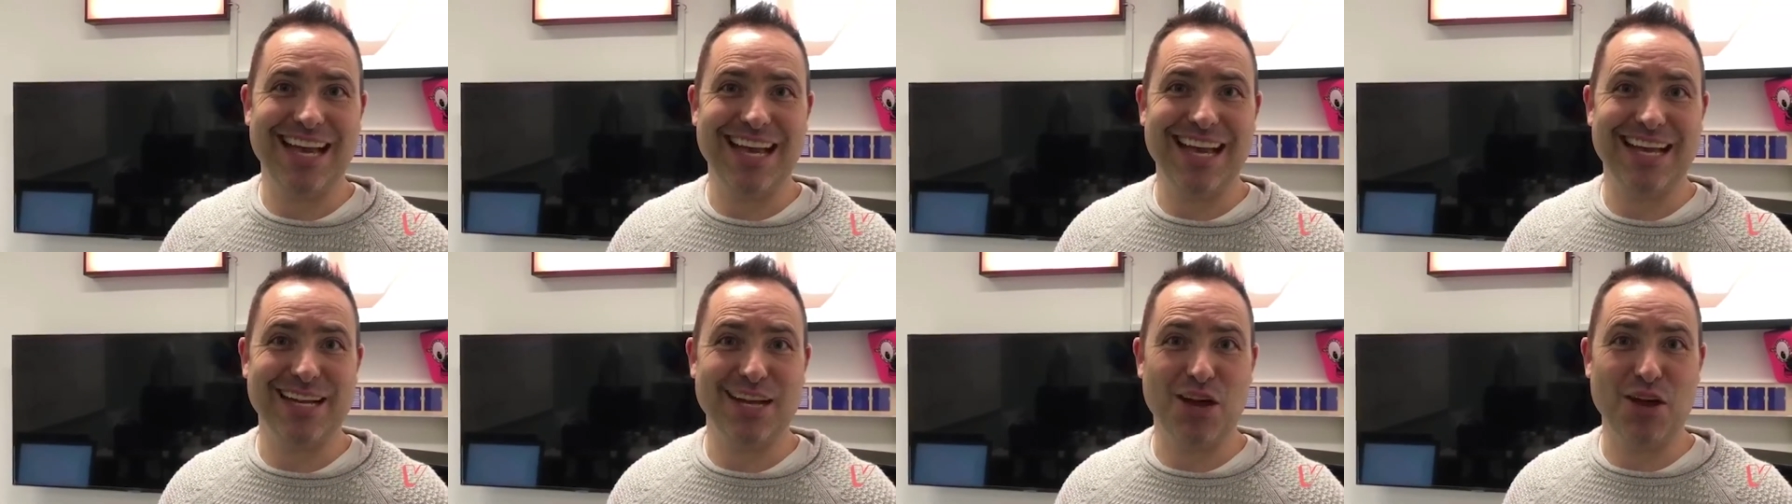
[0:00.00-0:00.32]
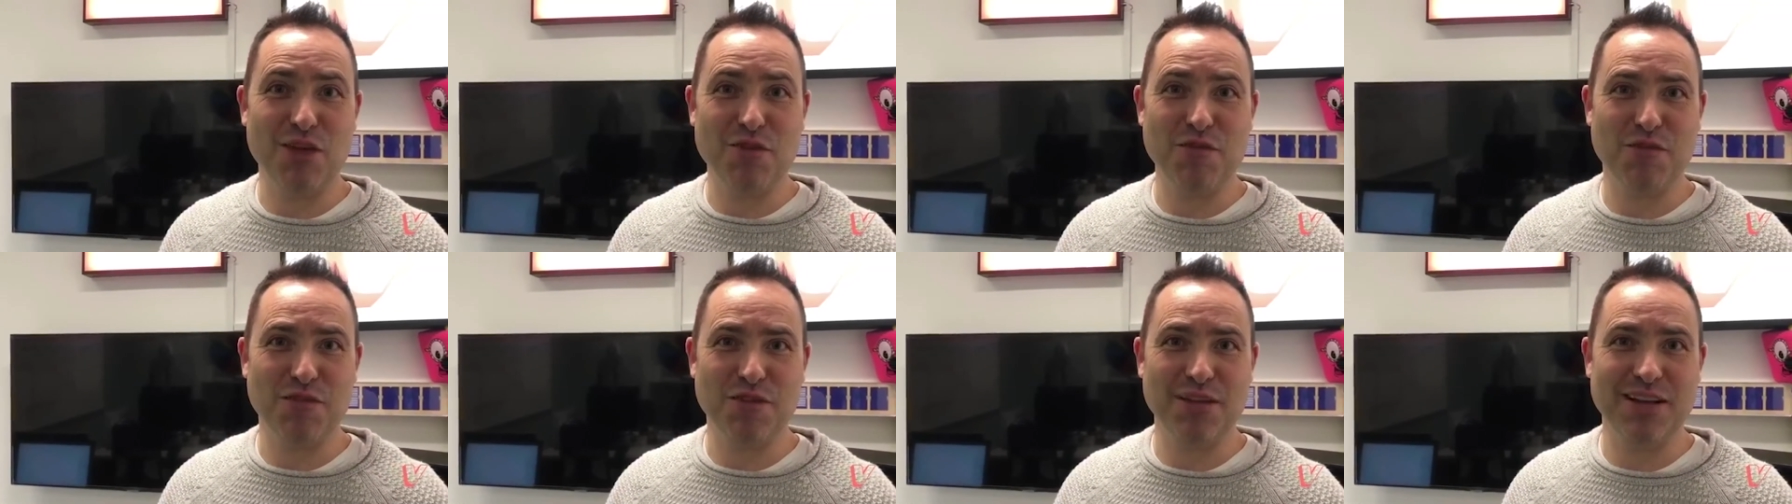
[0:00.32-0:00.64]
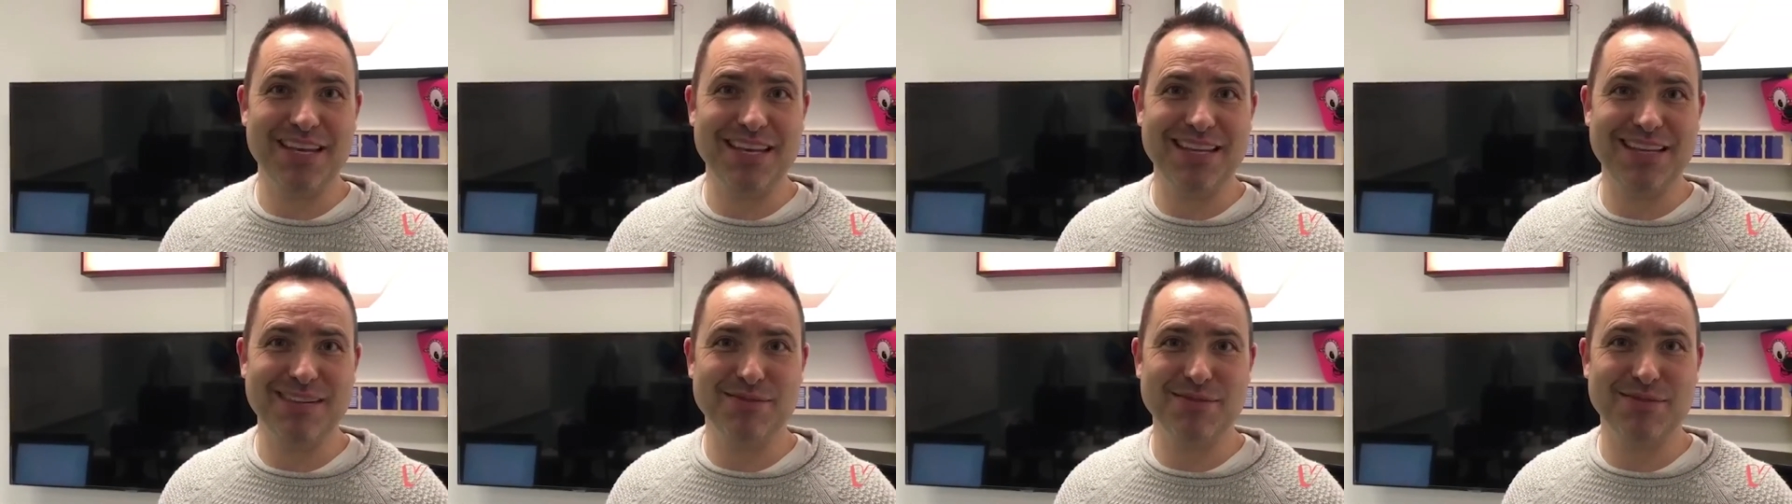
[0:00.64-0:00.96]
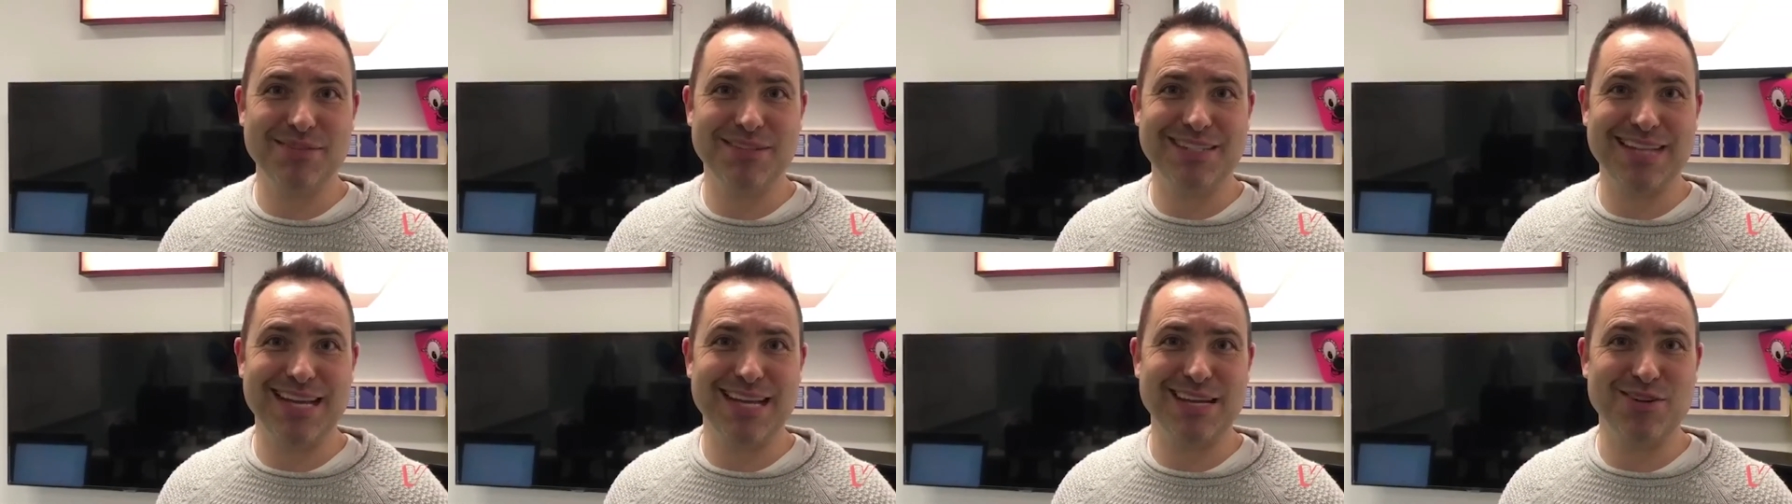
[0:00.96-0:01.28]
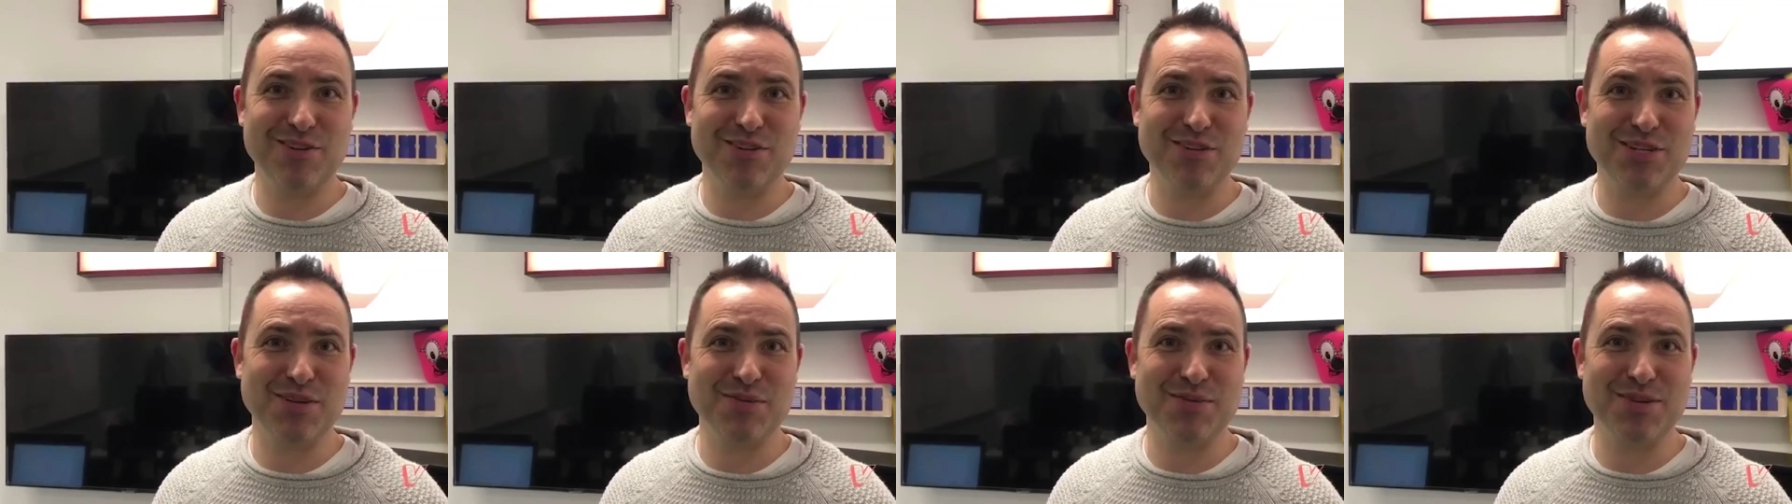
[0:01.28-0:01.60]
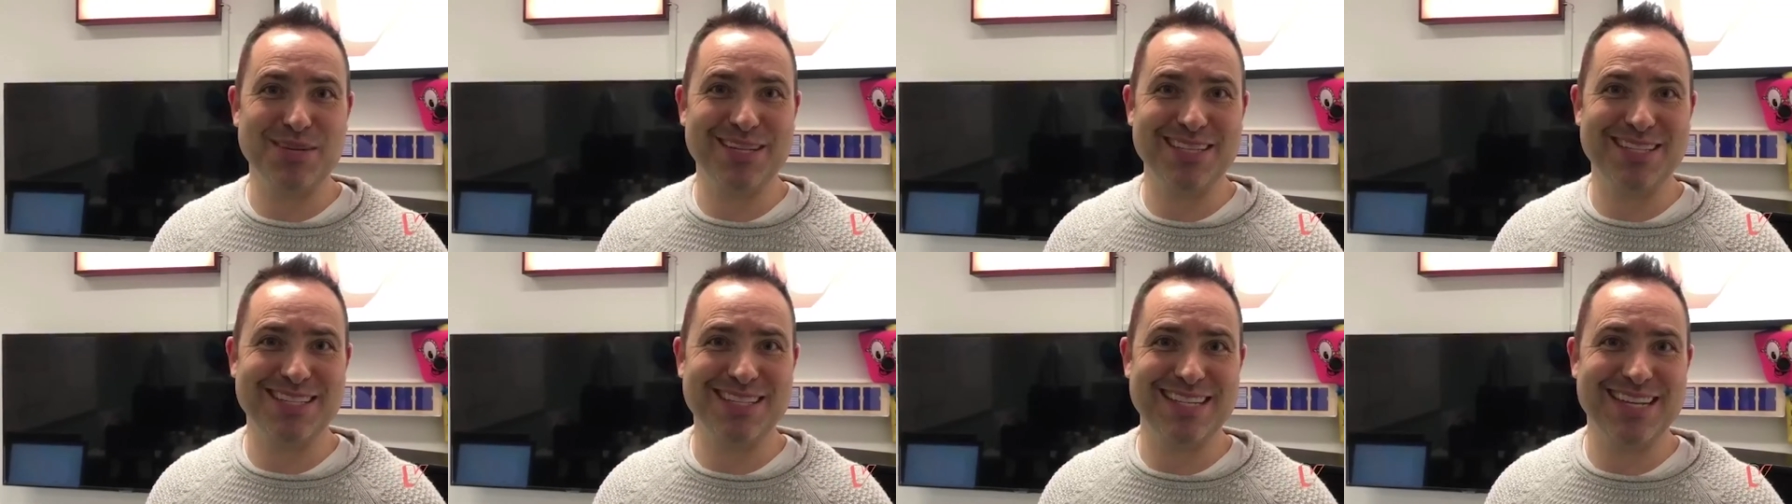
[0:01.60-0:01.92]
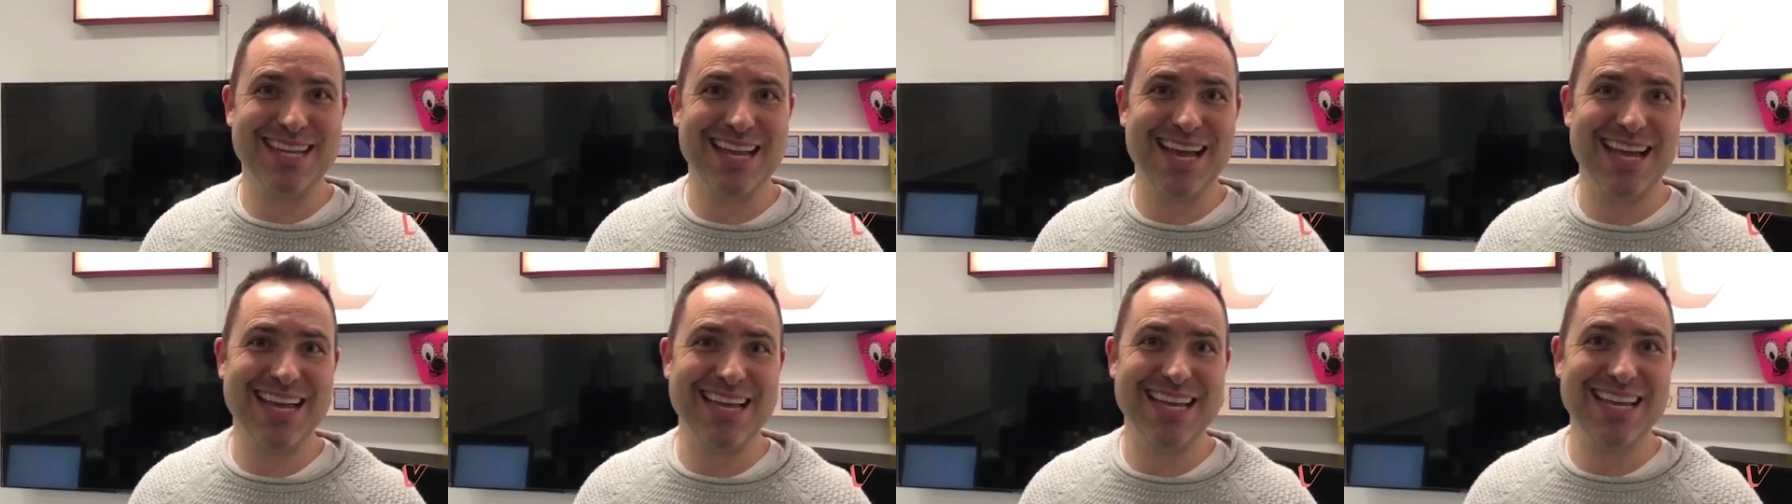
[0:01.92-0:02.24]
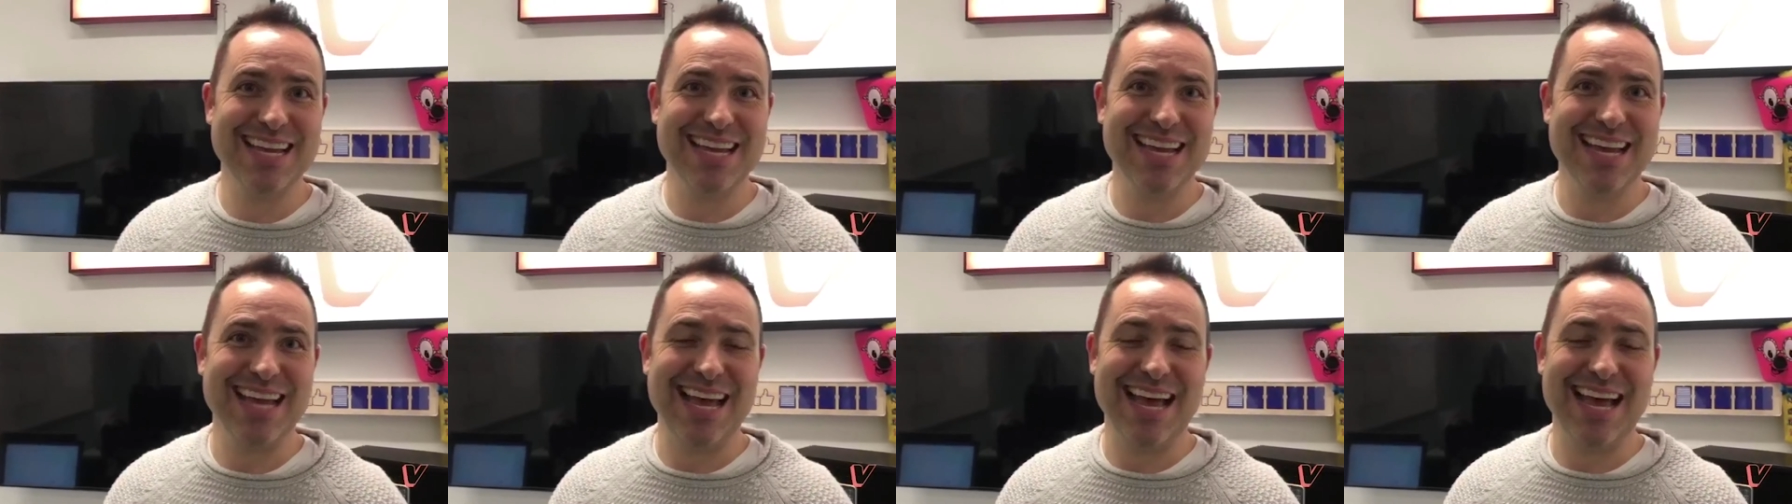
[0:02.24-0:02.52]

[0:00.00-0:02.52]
and hopefully the technology works today,